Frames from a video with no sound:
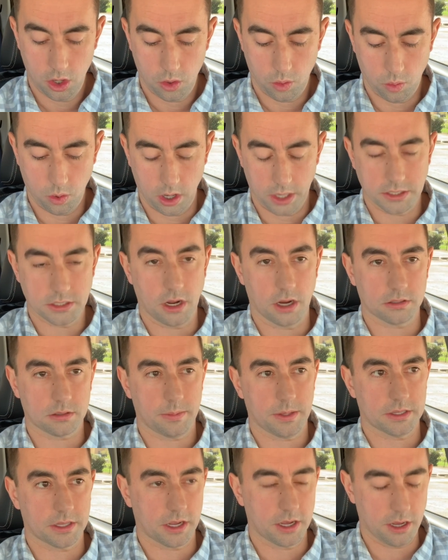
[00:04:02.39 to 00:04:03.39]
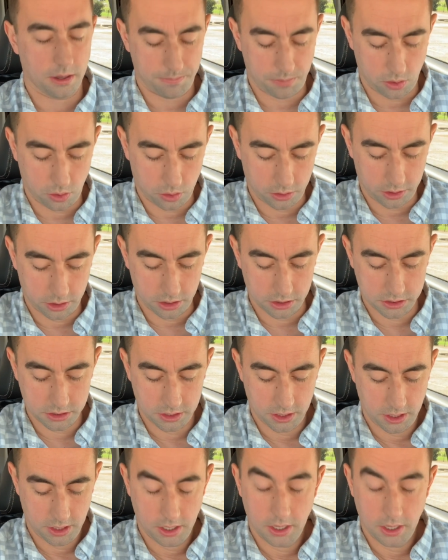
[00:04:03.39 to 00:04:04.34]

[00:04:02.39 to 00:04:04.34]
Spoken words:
where I talked about the cup holders.